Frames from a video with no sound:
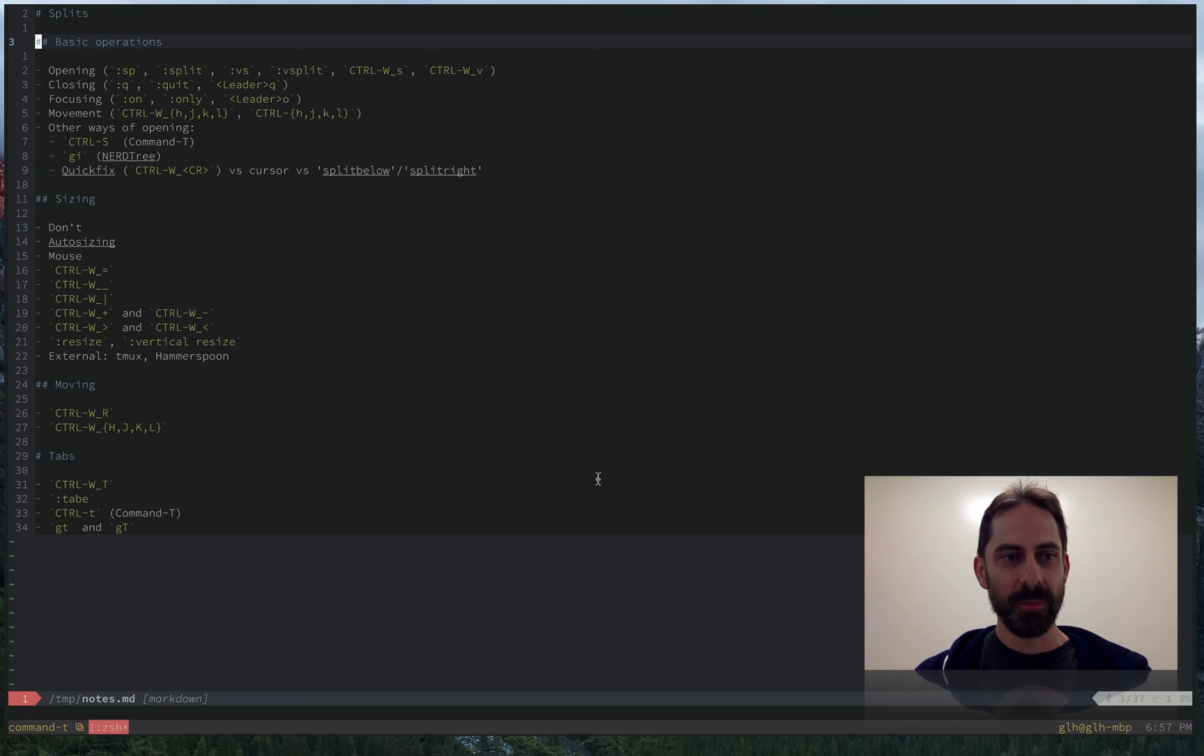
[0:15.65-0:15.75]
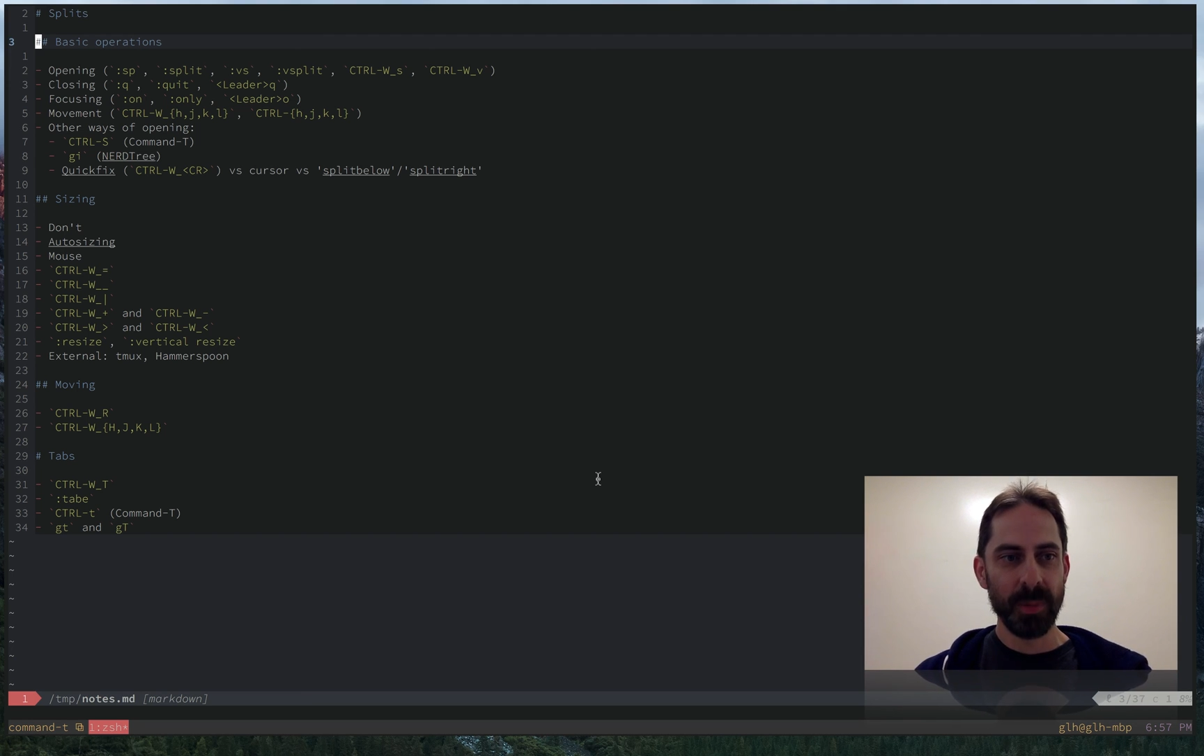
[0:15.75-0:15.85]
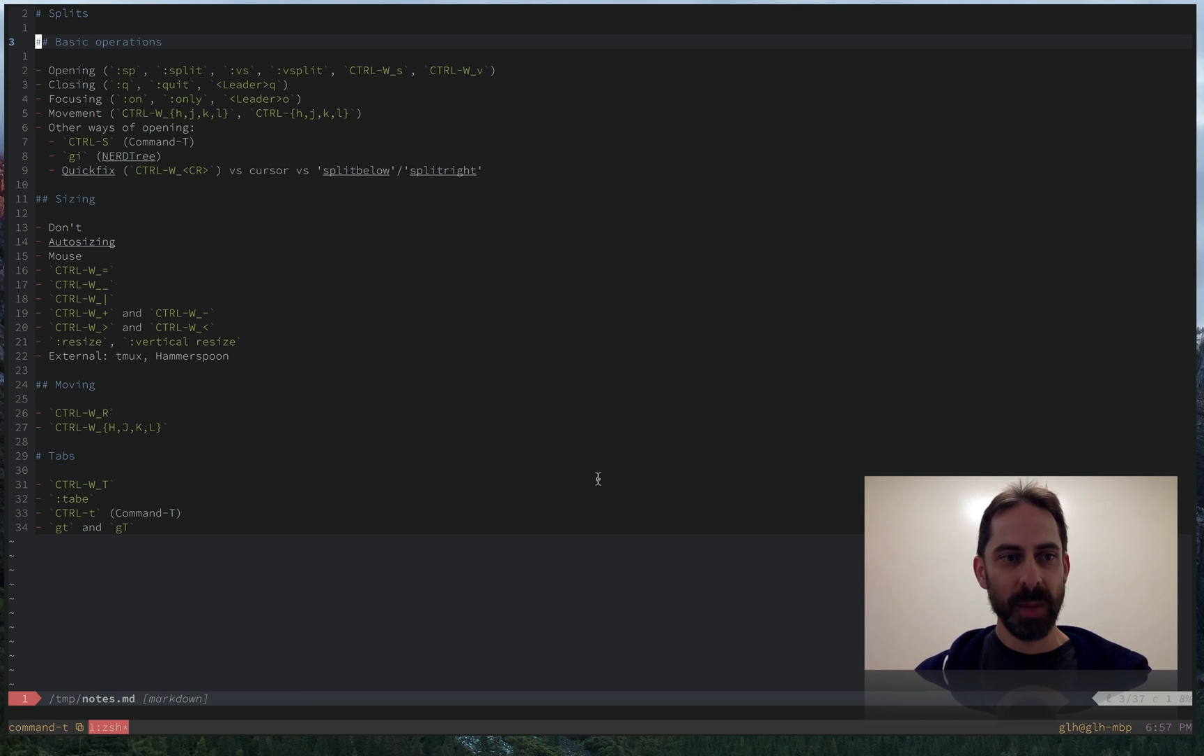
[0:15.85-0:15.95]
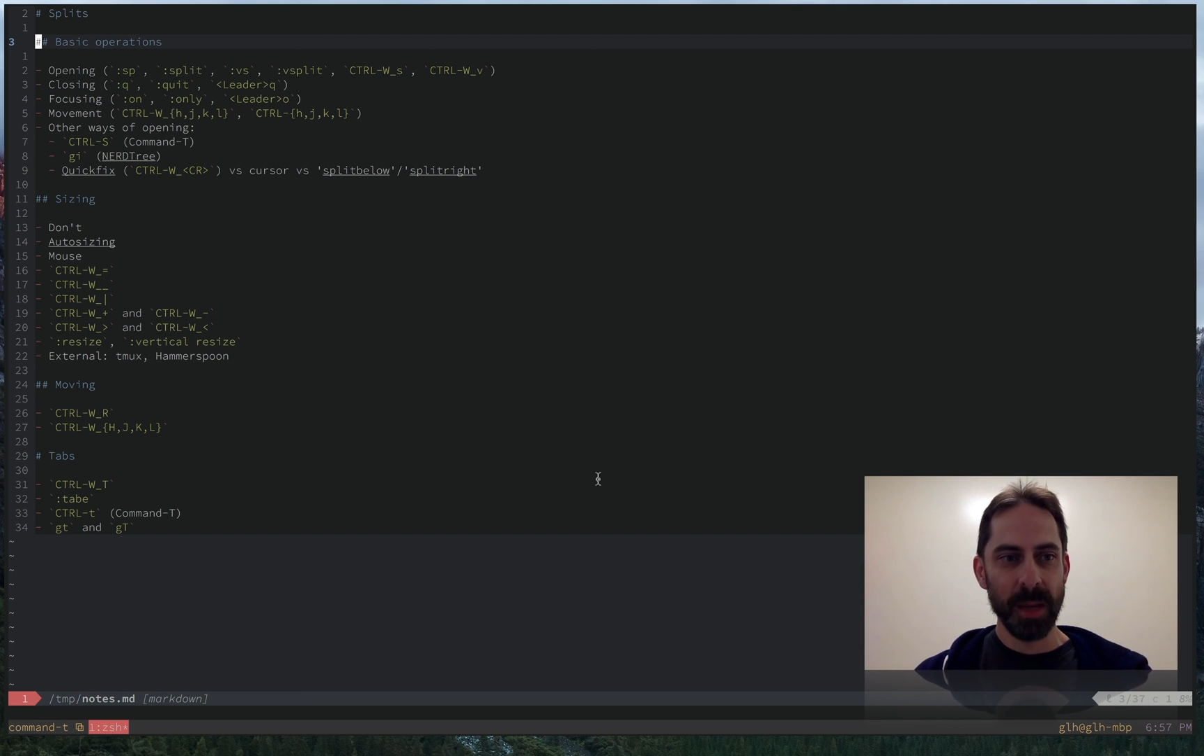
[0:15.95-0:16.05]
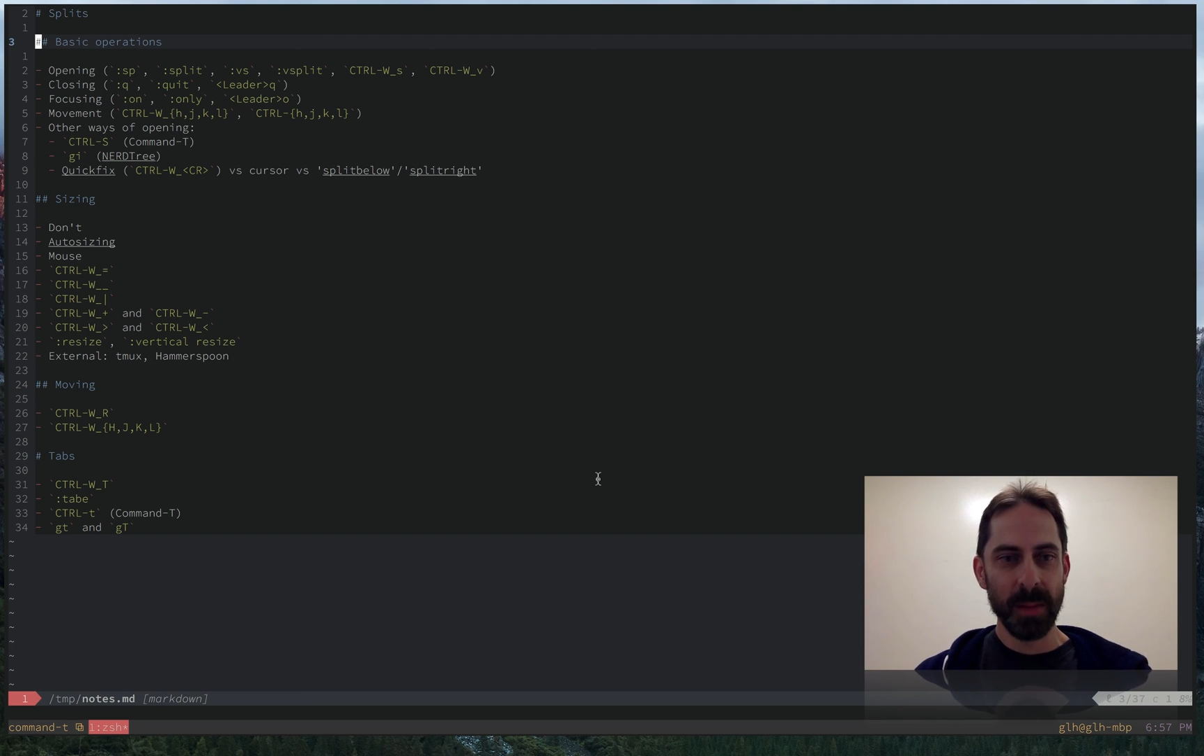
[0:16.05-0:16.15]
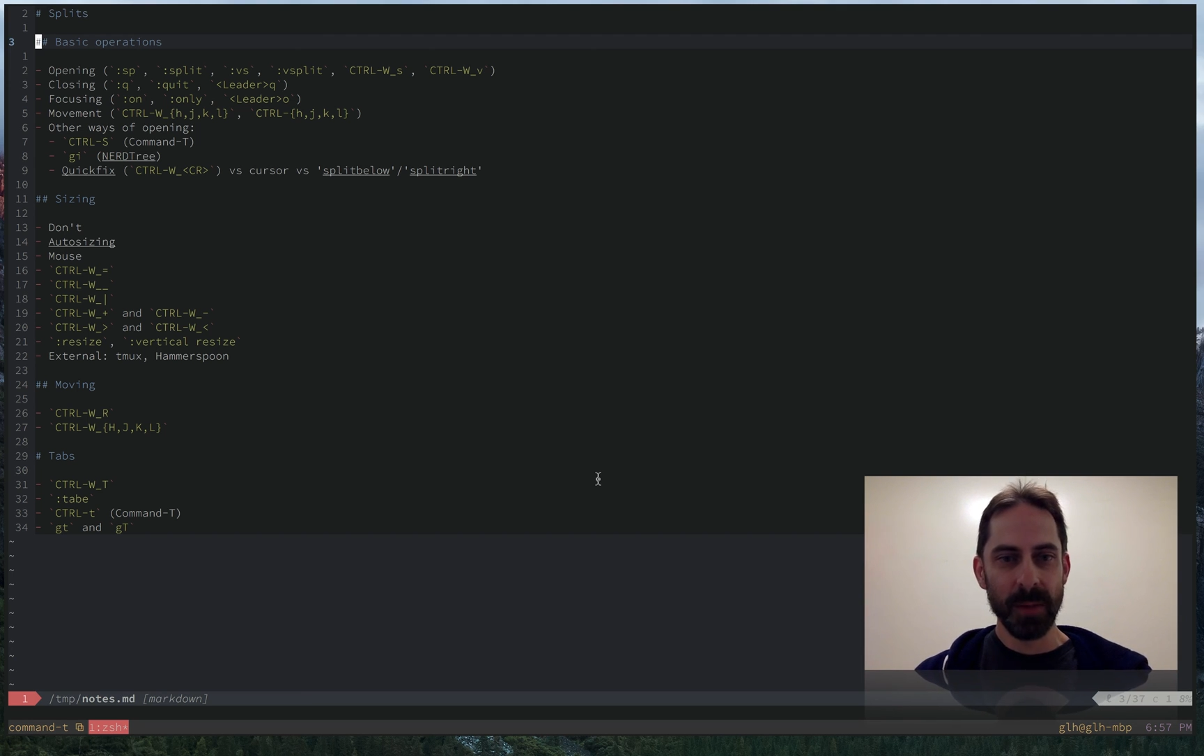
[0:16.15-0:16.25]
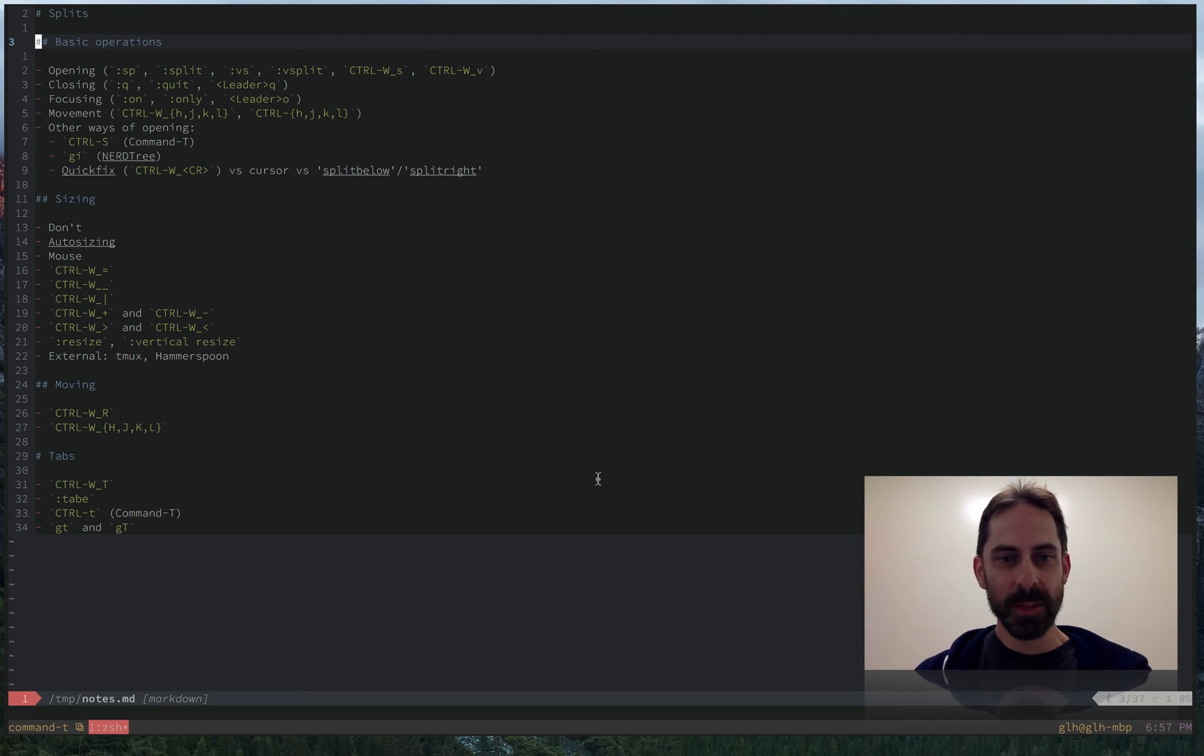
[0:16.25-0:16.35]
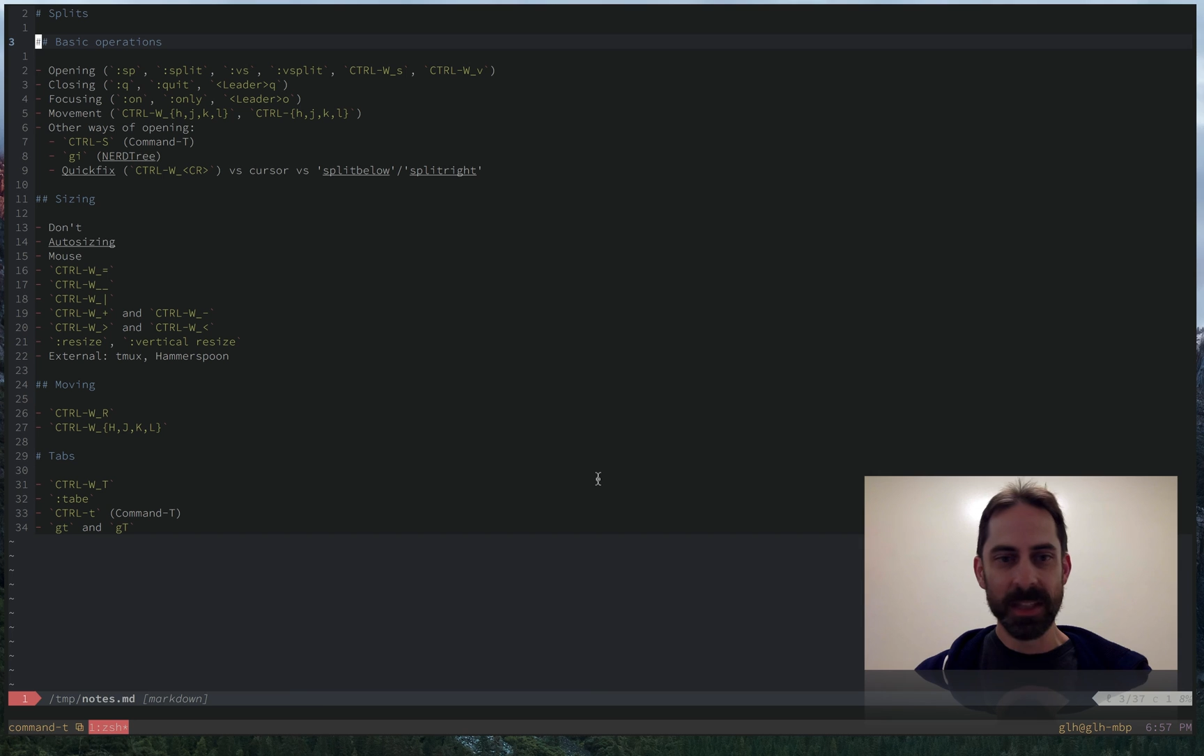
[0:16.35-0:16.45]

prepared a bit of a